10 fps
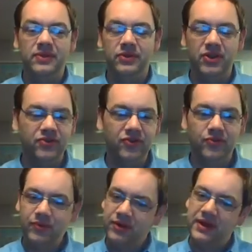this is
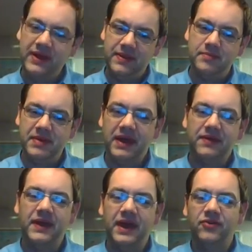really the big
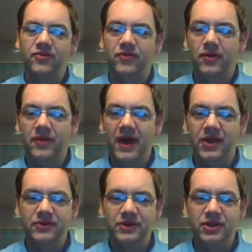things that
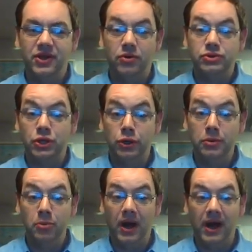you'll need to know
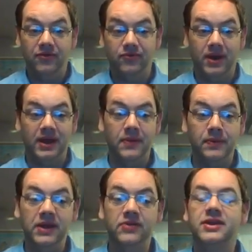term-wise, right? And
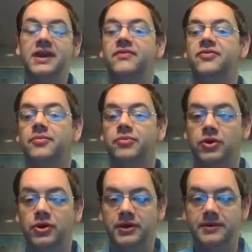these give some
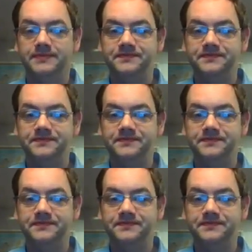good